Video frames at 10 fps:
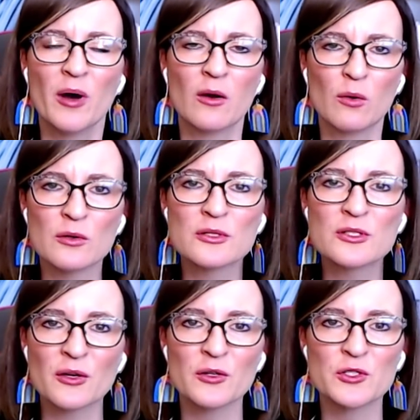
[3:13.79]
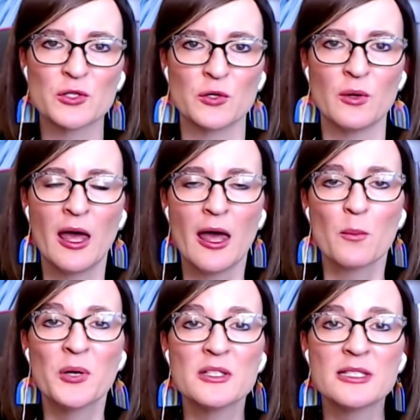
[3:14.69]
but also to
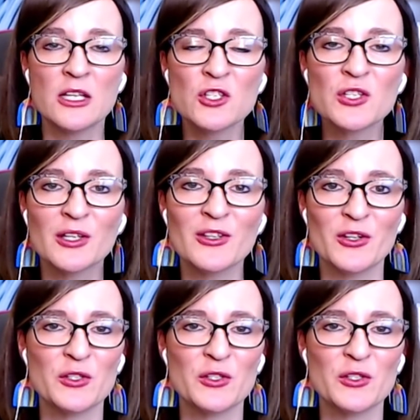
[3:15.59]
position